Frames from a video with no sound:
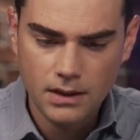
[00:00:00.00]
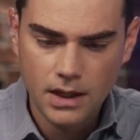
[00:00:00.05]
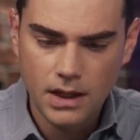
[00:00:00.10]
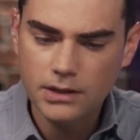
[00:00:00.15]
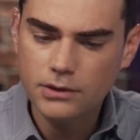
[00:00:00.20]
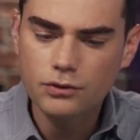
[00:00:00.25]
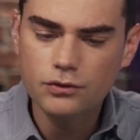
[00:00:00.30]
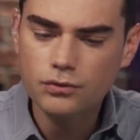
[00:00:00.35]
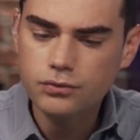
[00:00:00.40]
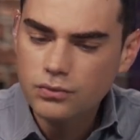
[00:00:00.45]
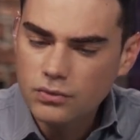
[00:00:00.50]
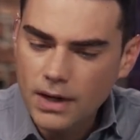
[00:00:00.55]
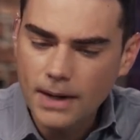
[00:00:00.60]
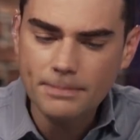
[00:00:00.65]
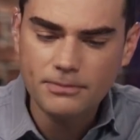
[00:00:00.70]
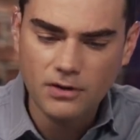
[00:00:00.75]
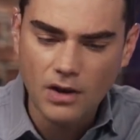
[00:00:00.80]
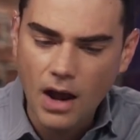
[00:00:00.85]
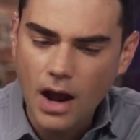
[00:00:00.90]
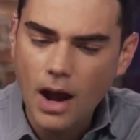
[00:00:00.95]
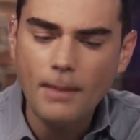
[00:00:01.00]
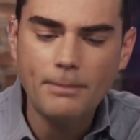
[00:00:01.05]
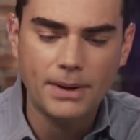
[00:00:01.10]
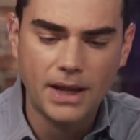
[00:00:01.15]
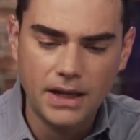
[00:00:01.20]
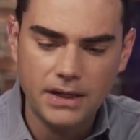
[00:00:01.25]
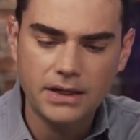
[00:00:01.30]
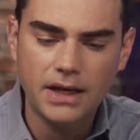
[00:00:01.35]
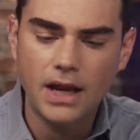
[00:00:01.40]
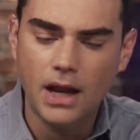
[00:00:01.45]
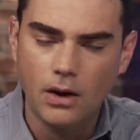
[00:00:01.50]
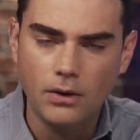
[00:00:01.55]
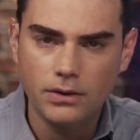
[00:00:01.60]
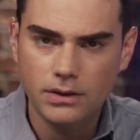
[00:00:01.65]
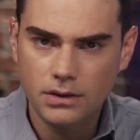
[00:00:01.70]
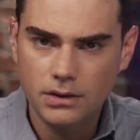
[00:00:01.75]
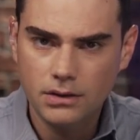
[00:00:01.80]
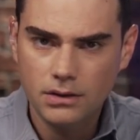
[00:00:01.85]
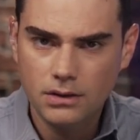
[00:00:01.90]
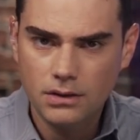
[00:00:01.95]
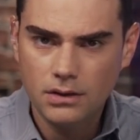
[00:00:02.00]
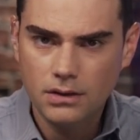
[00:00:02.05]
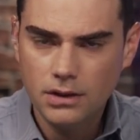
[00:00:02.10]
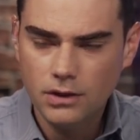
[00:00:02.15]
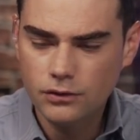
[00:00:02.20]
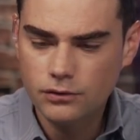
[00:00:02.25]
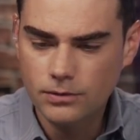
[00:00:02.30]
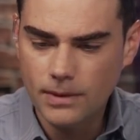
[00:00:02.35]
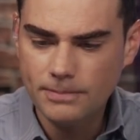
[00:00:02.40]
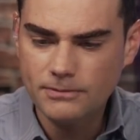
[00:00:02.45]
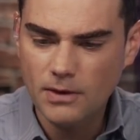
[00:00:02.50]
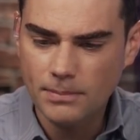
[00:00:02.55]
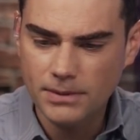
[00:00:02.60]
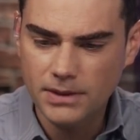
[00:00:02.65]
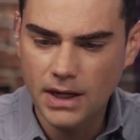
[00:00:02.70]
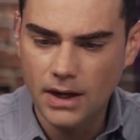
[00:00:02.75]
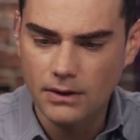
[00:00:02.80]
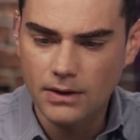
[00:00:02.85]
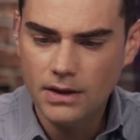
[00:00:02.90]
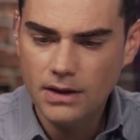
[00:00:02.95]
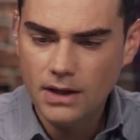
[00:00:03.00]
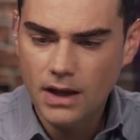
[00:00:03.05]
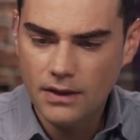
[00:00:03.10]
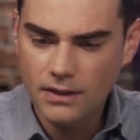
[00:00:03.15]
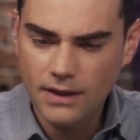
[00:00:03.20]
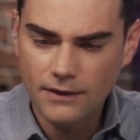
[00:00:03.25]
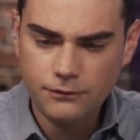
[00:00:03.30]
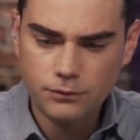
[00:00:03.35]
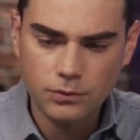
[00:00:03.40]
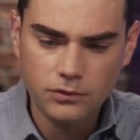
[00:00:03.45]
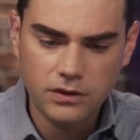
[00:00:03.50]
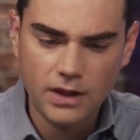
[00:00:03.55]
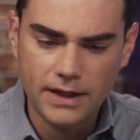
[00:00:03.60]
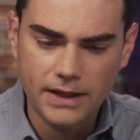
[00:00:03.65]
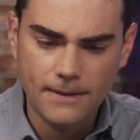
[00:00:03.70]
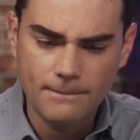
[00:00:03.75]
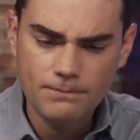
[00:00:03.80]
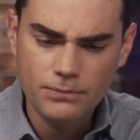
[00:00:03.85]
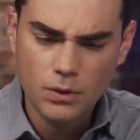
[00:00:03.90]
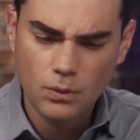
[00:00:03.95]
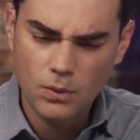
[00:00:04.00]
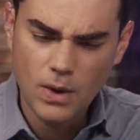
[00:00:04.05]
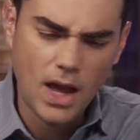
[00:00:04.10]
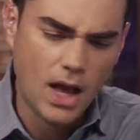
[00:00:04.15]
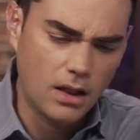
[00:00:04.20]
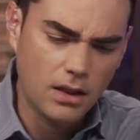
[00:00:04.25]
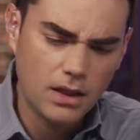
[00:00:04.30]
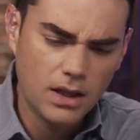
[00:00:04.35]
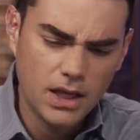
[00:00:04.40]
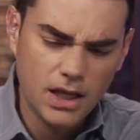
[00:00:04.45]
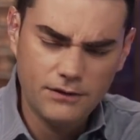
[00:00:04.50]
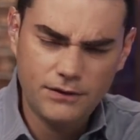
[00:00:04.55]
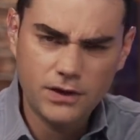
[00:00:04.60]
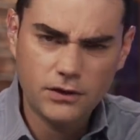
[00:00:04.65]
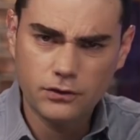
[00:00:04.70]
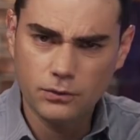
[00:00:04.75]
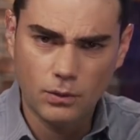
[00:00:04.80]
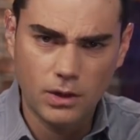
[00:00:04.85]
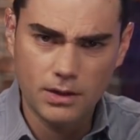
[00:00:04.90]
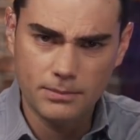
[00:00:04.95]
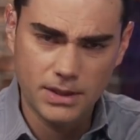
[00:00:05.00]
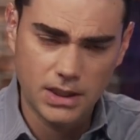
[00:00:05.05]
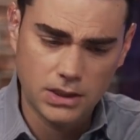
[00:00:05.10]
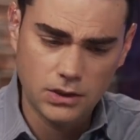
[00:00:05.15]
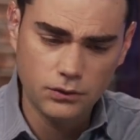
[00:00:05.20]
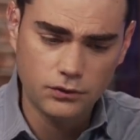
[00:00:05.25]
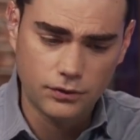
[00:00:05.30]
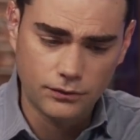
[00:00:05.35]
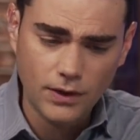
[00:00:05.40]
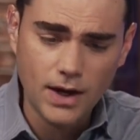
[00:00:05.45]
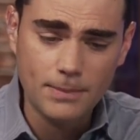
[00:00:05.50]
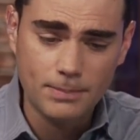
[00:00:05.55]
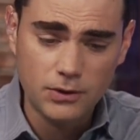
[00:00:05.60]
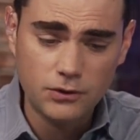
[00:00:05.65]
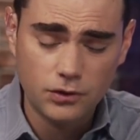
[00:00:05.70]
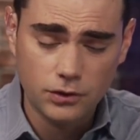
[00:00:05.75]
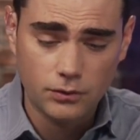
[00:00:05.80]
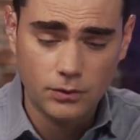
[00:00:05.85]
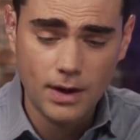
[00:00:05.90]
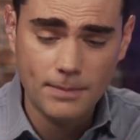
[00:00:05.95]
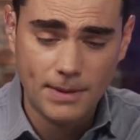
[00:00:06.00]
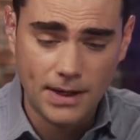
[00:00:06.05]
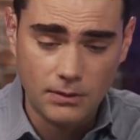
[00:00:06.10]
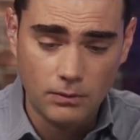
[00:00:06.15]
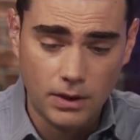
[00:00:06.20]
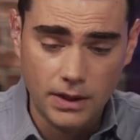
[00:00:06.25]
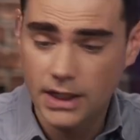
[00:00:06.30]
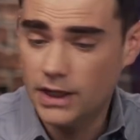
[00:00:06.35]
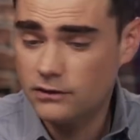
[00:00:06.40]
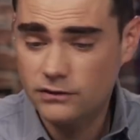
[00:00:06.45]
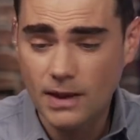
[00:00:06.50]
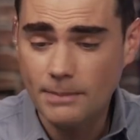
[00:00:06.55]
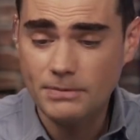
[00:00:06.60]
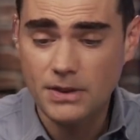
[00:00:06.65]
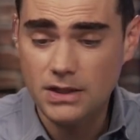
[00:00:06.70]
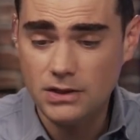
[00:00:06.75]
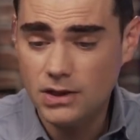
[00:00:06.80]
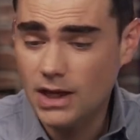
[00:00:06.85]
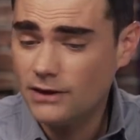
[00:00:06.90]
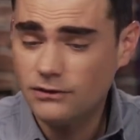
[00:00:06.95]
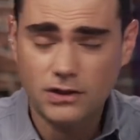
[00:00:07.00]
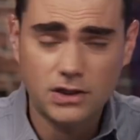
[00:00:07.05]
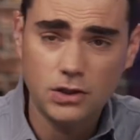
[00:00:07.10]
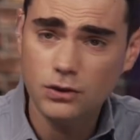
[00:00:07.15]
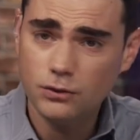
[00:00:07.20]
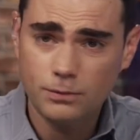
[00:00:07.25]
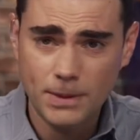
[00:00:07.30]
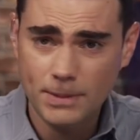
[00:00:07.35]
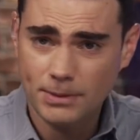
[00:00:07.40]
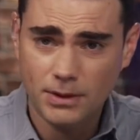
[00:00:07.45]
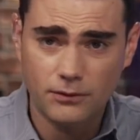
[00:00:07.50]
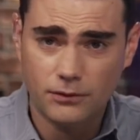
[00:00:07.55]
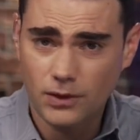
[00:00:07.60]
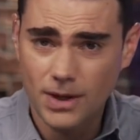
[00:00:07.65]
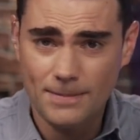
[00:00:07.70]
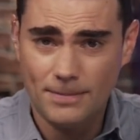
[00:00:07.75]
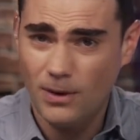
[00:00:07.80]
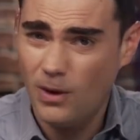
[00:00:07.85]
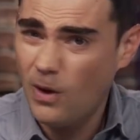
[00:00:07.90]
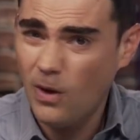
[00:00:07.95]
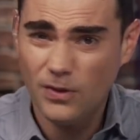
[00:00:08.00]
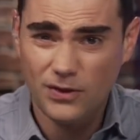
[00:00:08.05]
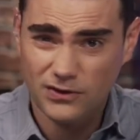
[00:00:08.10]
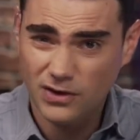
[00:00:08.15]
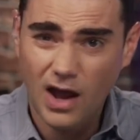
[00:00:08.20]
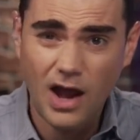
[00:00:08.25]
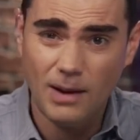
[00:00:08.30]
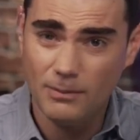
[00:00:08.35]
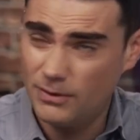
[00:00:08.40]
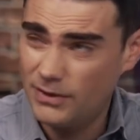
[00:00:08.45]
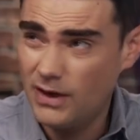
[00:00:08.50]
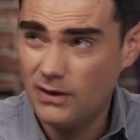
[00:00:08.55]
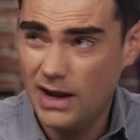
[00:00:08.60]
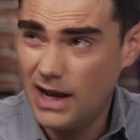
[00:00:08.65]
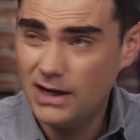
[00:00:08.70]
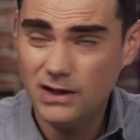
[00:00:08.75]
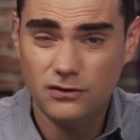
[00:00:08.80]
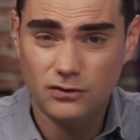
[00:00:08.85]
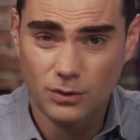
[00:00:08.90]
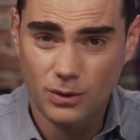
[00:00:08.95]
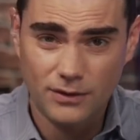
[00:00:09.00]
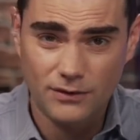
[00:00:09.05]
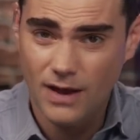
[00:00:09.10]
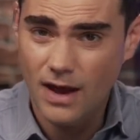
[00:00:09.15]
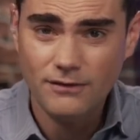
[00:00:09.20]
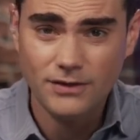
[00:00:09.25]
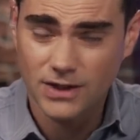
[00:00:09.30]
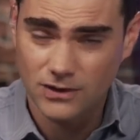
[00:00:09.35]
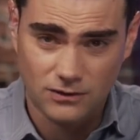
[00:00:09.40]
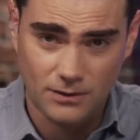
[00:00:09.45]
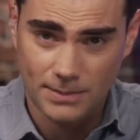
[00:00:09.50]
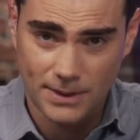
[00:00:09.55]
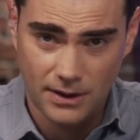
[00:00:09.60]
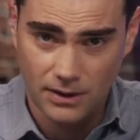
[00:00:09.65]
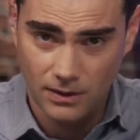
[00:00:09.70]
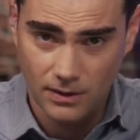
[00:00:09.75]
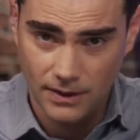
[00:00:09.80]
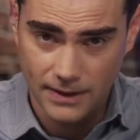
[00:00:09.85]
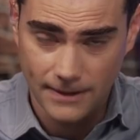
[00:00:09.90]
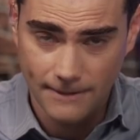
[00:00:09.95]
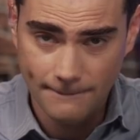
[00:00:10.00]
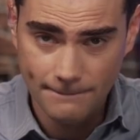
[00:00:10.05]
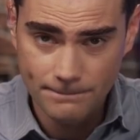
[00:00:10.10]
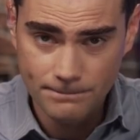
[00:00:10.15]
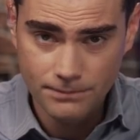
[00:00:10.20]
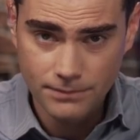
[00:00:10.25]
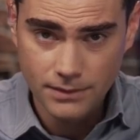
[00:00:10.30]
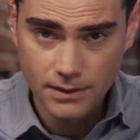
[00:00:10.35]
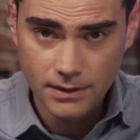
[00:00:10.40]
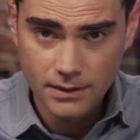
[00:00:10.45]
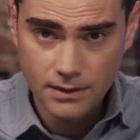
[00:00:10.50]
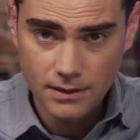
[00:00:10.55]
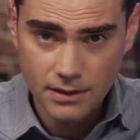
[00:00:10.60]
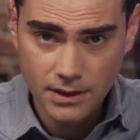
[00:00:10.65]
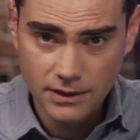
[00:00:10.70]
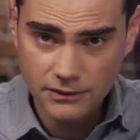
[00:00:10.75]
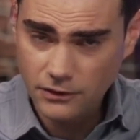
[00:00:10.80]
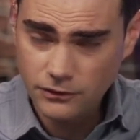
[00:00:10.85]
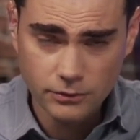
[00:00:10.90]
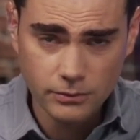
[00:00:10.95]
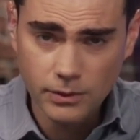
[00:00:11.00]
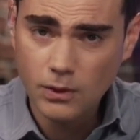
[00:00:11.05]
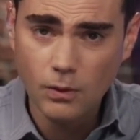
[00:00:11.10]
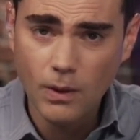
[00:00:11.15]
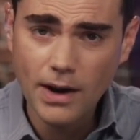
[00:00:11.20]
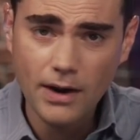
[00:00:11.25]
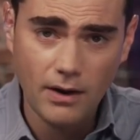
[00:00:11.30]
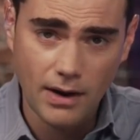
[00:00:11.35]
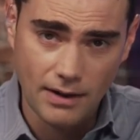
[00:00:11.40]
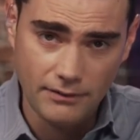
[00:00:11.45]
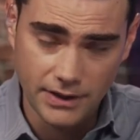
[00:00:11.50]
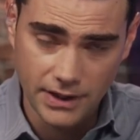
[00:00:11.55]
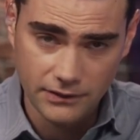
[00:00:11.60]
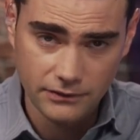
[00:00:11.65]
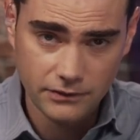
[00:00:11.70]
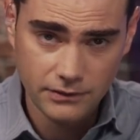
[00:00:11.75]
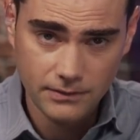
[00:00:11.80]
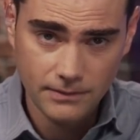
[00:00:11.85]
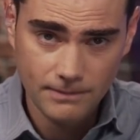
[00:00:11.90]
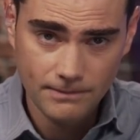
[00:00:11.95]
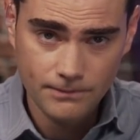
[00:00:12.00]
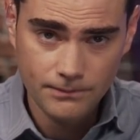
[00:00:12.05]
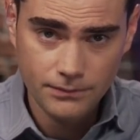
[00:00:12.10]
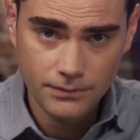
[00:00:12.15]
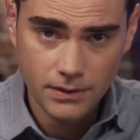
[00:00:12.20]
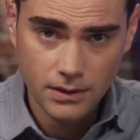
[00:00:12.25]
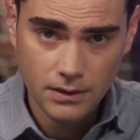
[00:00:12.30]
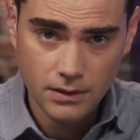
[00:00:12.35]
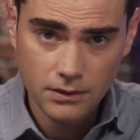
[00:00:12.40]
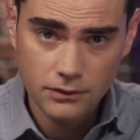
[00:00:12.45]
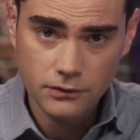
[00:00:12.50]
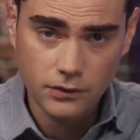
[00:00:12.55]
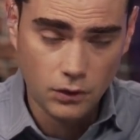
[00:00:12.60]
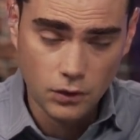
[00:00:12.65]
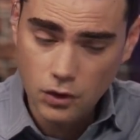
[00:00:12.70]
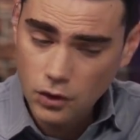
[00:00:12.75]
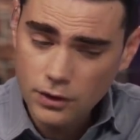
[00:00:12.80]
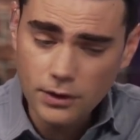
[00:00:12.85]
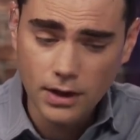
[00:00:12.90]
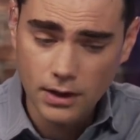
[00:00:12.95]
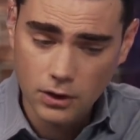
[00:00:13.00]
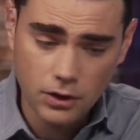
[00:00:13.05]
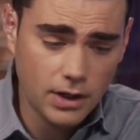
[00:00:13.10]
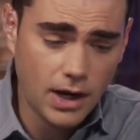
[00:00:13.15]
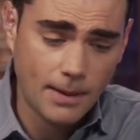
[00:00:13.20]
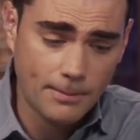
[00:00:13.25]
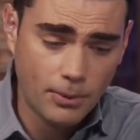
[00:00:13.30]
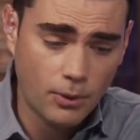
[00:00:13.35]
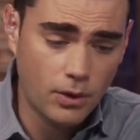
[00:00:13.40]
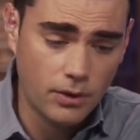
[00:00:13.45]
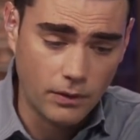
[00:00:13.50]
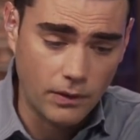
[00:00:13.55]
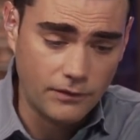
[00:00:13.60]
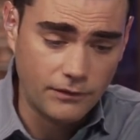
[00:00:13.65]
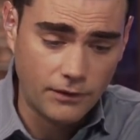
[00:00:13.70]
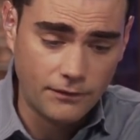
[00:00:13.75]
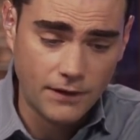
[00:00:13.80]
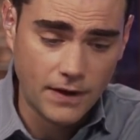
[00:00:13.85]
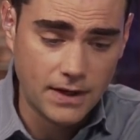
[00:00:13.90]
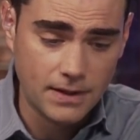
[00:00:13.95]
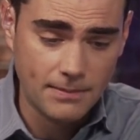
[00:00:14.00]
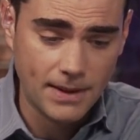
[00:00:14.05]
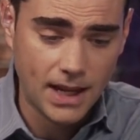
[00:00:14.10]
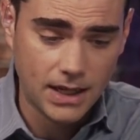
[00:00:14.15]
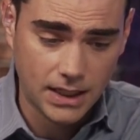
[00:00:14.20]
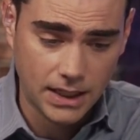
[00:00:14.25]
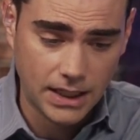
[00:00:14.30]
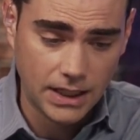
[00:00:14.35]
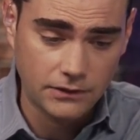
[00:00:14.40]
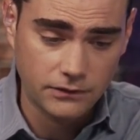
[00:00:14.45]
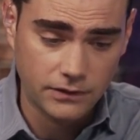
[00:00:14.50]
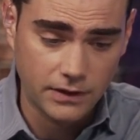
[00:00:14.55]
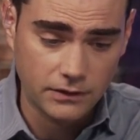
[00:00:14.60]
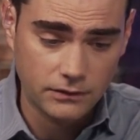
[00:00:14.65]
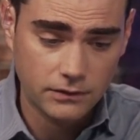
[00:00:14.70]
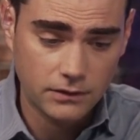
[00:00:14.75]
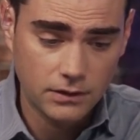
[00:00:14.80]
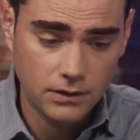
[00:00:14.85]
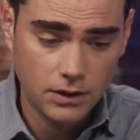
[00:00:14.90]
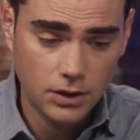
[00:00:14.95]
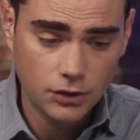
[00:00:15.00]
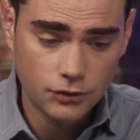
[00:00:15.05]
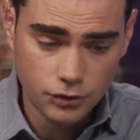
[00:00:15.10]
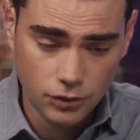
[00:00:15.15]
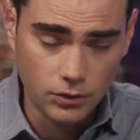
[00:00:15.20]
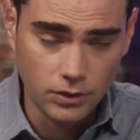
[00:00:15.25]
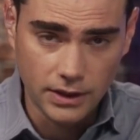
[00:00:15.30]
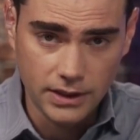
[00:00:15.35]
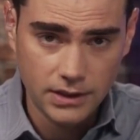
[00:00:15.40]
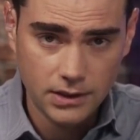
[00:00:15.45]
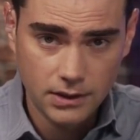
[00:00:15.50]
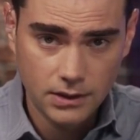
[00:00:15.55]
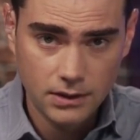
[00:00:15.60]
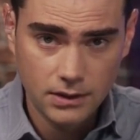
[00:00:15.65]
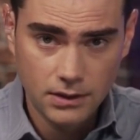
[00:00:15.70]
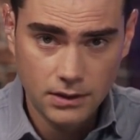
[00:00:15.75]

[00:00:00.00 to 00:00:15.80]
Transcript: And he was ripped up and down. He's ripped up and down. And left was like, well, if he doesn't want to be accused of rape, he shouldn't rape anyone. Except that you guys accuse people of rape all the time without any sort of evidence, apparently. It doesn't require evidence. So good, good on Portnoy for fighting back against this, truly.